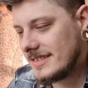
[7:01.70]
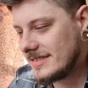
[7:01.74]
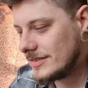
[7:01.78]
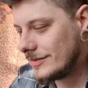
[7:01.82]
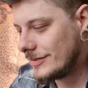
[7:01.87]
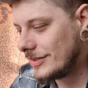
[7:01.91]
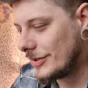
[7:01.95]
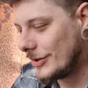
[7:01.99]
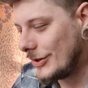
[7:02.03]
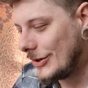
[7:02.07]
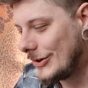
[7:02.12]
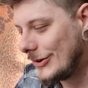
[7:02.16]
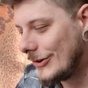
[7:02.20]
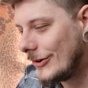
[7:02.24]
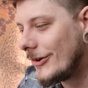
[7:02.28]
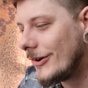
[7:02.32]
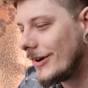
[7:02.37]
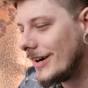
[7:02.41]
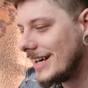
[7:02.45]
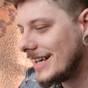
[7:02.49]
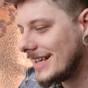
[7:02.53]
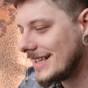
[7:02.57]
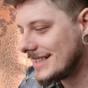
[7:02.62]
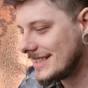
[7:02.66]
So,
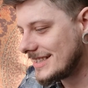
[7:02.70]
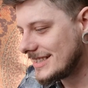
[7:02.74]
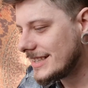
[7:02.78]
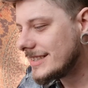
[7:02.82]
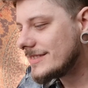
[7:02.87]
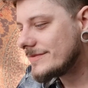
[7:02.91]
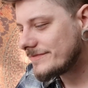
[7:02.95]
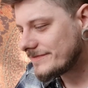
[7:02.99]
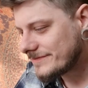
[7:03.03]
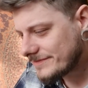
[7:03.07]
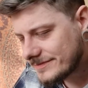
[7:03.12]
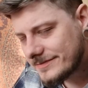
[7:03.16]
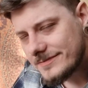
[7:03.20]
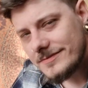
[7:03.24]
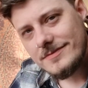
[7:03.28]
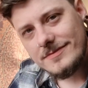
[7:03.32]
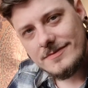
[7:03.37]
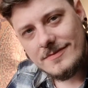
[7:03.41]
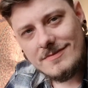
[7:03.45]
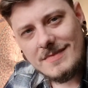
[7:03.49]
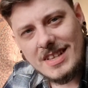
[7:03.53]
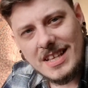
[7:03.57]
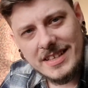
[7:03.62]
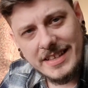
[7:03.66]

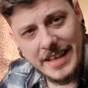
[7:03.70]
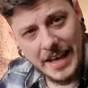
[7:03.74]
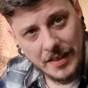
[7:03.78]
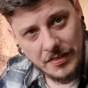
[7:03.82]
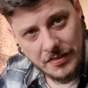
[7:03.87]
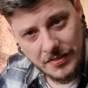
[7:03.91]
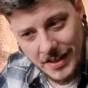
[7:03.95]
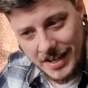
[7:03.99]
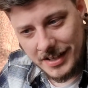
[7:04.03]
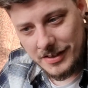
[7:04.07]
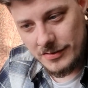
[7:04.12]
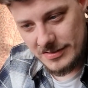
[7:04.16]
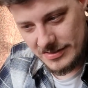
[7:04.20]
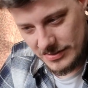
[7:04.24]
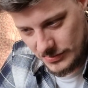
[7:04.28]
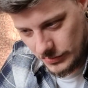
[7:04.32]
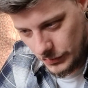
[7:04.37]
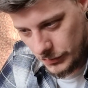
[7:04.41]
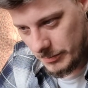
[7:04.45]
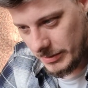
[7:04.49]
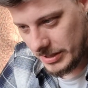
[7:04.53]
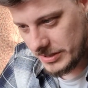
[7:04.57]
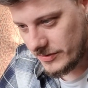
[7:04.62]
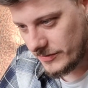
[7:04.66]
yeah, thank you so
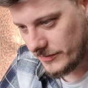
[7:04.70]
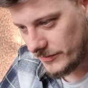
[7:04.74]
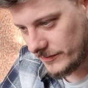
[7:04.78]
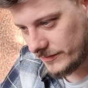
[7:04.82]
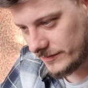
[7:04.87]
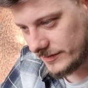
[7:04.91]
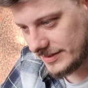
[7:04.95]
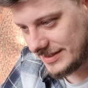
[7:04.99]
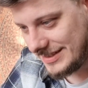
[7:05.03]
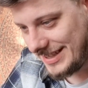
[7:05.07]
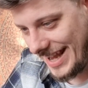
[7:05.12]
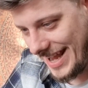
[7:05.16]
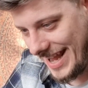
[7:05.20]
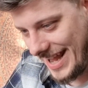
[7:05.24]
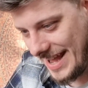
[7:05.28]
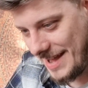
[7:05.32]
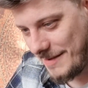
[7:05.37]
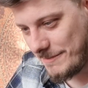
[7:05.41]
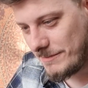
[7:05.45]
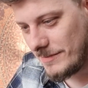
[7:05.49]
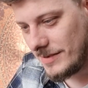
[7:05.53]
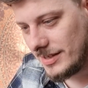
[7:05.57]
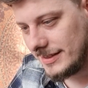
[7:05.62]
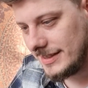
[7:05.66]
much to
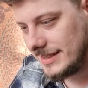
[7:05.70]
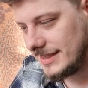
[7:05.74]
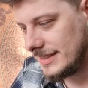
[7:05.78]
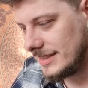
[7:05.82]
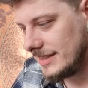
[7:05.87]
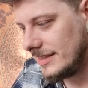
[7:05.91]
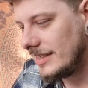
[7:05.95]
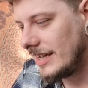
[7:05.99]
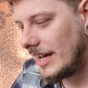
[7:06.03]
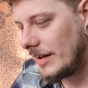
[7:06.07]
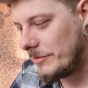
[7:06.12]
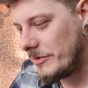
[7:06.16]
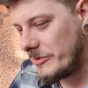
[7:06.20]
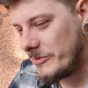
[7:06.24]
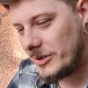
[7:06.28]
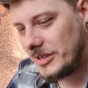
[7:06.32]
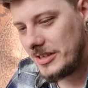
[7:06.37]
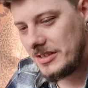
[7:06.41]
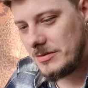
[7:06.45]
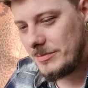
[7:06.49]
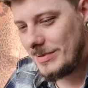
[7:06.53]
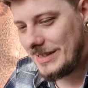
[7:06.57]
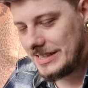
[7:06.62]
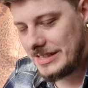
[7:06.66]
him. I've been wanting
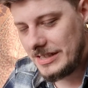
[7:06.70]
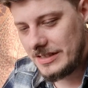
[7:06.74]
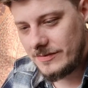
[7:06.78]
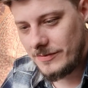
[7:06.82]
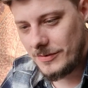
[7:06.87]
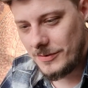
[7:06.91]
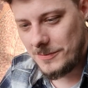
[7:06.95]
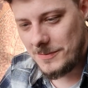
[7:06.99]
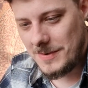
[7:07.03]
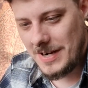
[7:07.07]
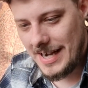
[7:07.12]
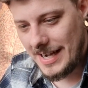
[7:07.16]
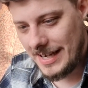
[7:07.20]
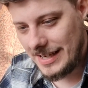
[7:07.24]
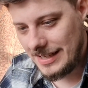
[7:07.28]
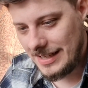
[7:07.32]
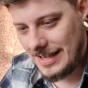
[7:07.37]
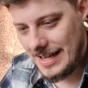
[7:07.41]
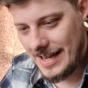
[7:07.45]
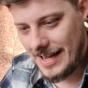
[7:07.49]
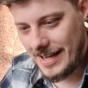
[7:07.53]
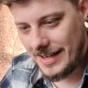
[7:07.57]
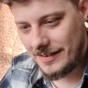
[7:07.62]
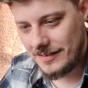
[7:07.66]
to build this for a while,
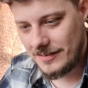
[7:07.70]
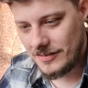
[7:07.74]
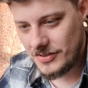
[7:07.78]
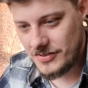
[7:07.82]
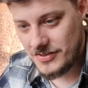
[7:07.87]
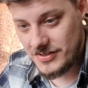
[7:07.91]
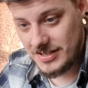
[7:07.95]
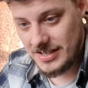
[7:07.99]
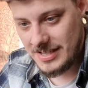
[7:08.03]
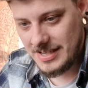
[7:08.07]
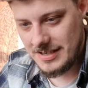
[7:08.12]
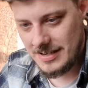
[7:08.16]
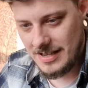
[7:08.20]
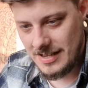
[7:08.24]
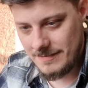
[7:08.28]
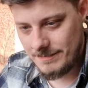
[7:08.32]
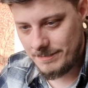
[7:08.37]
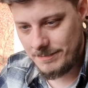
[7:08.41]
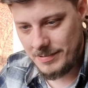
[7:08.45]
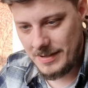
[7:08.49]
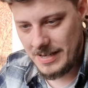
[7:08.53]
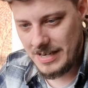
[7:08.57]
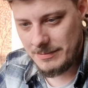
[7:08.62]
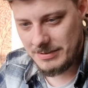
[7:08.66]
and just
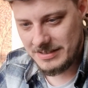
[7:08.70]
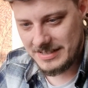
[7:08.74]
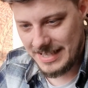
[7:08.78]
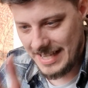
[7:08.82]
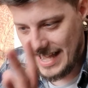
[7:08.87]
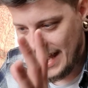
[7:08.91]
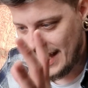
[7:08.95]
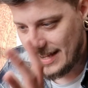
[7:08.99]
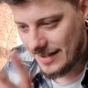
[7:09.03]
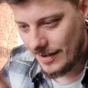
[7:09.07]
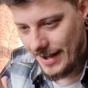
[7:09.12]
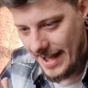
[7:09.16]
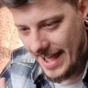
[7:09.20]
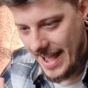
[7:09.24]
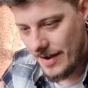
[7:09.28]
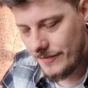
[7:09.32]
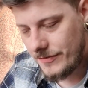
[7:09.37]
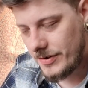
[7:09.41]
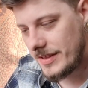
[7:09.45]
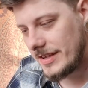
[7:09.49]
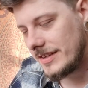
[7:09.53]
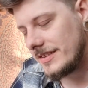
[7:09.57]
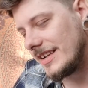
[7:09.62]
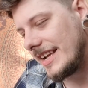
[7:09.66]
being able to get
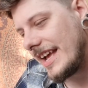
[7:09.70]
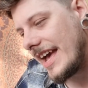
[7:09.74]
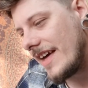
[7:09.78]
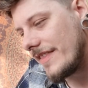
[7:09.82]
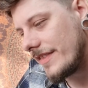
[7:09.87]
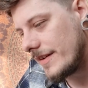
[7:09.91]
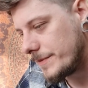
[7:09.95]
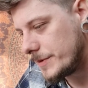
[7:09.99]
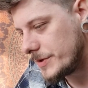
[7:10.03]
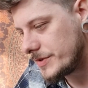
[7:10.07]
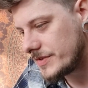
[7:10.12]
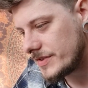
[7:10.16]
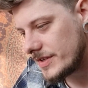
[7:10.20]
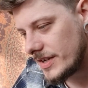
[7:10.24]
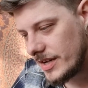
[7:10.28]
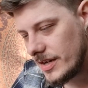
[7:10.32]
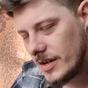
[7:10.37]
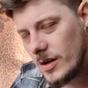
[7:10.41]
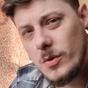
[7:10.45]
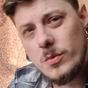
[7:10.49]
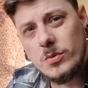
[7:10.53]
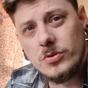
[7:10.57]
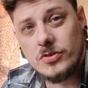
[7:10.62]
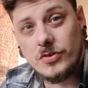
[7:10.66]
everything together was
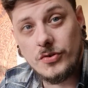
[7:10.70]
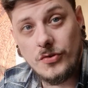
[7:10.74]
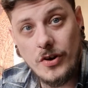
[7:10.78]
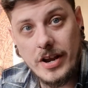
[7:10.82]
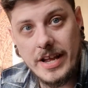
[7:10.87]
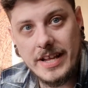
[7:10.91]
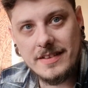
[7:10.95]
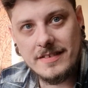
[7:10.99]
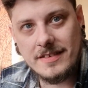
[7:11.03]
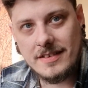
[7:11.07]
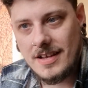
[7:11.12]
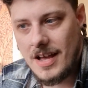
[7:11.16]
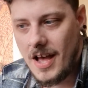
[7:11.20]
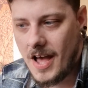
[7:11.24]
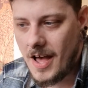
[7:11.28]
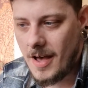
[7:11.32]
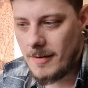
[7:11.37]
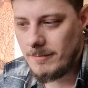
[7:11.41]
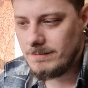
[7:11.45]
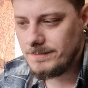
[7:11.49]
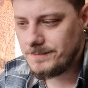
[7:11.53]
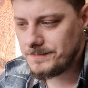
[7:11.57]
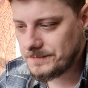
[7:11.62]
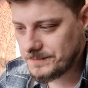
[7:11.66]
great.
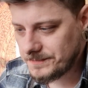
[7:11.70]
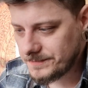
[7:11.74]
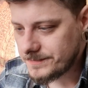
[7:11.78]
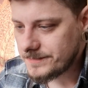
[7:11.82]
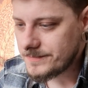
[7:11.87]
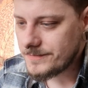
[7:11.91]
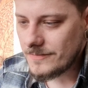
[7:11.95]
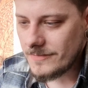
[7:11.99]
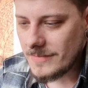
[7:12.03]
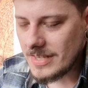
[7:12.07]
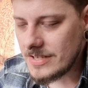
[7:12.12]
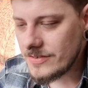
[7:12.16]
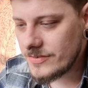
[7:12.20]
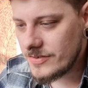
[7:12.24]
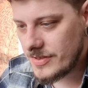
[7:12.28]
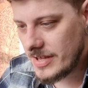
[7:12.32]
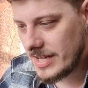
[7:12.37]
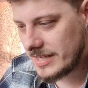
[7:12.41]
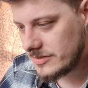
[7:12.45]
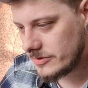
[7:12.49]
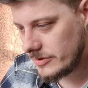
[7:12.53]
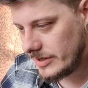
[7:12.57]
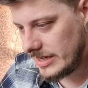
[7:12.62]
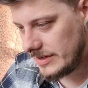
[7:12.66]
So
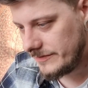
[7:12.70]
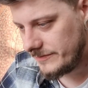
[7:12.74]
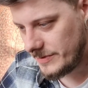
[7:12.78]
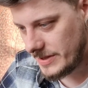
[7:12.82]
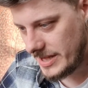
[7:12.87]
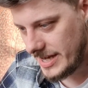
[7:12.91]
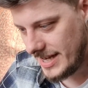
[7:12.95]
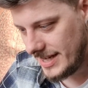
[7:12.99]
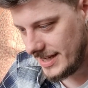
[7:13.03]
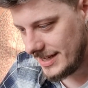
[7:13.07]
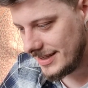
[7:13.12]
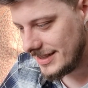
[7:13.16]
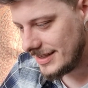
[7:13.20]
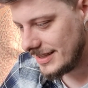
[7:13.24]
thanks to Alan for that.